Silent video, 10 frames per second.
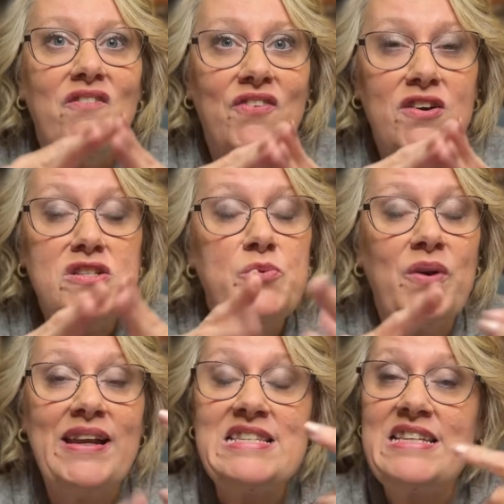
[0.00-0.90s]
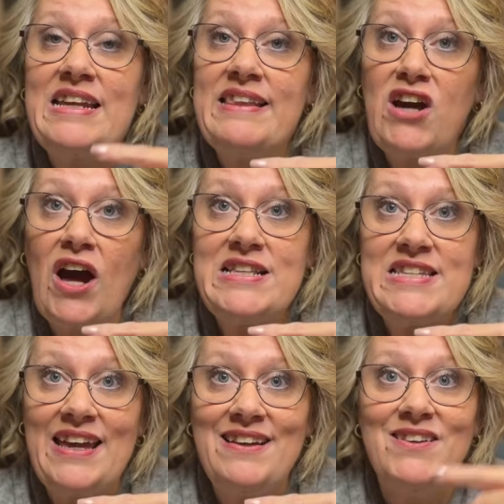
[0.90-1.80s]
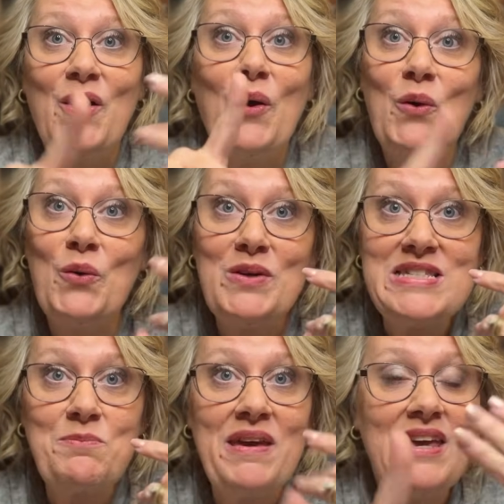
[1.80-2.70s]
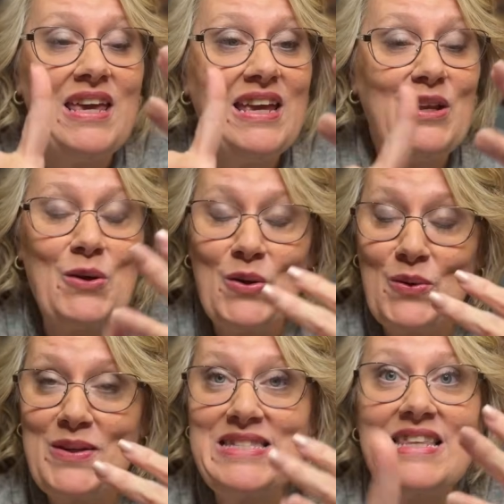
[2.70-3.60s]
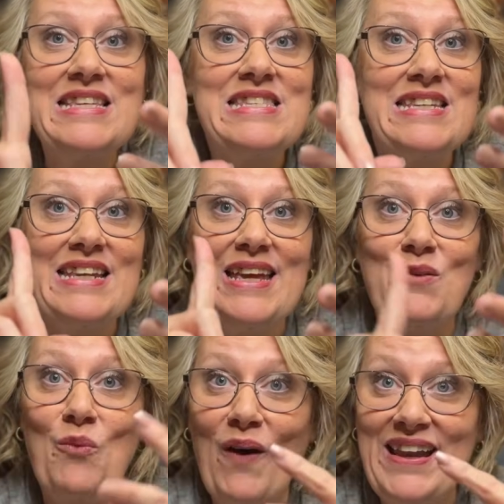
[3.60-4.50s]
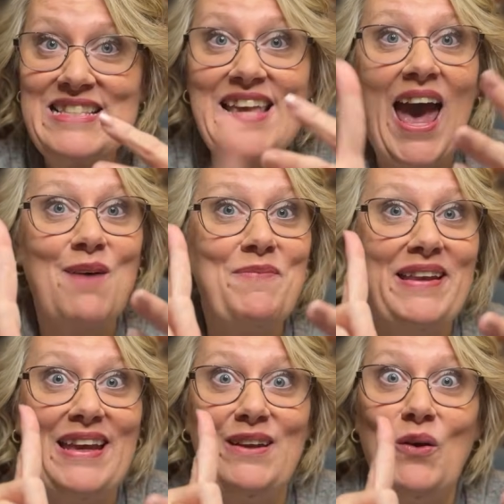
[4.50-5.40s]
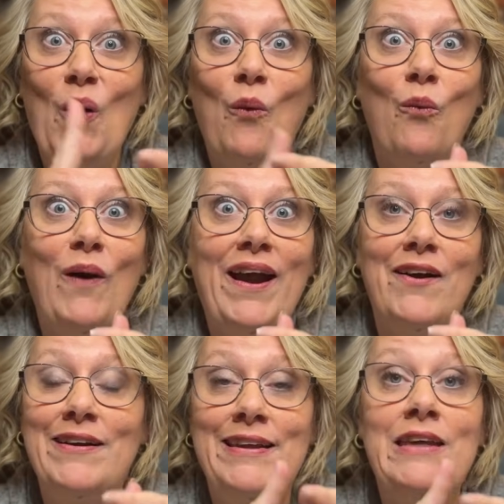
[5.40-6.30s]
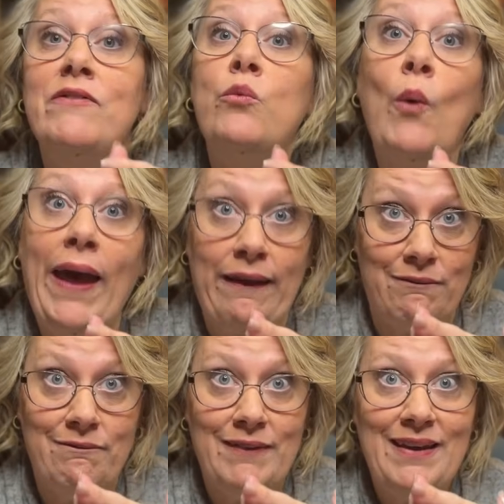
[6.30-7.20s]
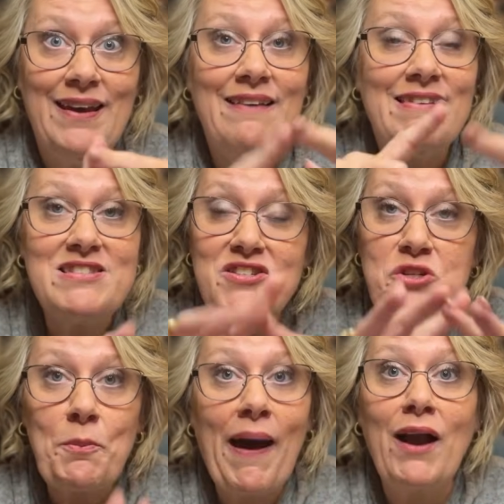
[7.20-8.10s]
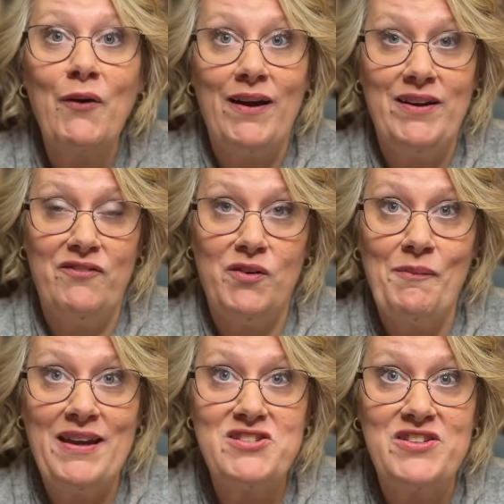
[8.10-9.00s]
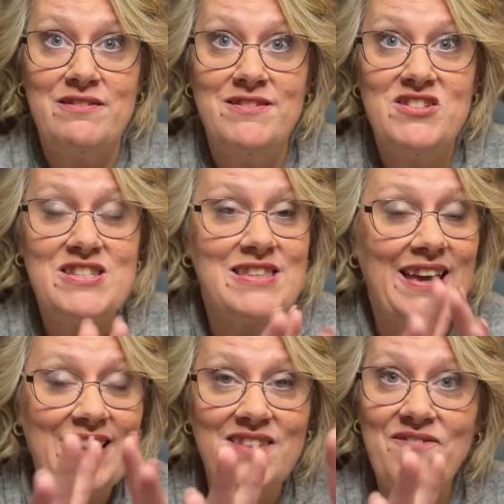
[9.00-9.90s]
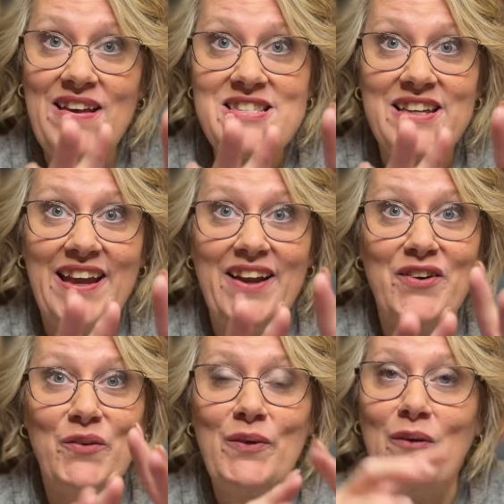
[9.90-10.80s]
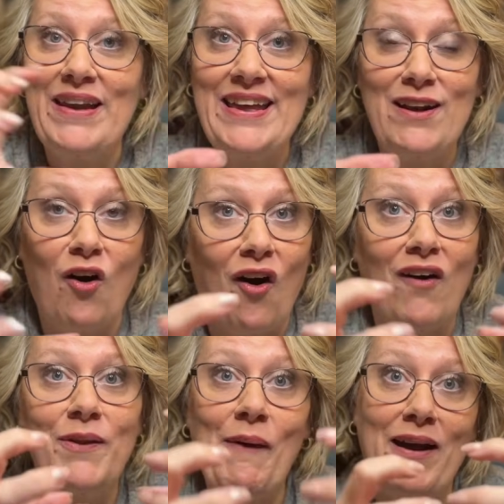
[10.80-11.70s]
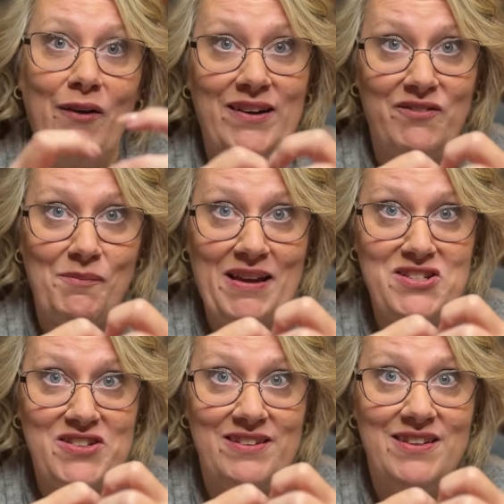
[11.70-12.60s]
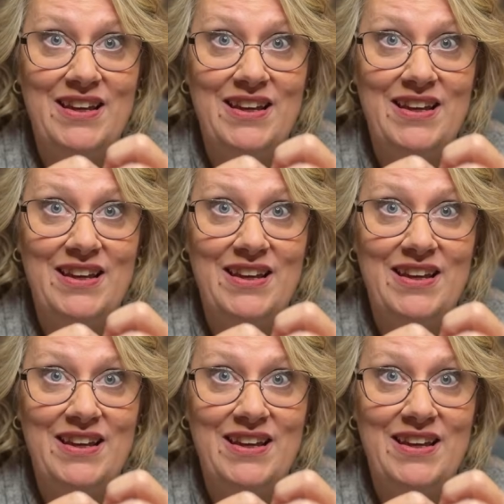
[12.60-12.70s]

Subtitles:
First, we're going to study the content. Who is speaking? Who is listening? What is happening? Where and even when? This is your background information. Just like an investigator, we want to get all the background information.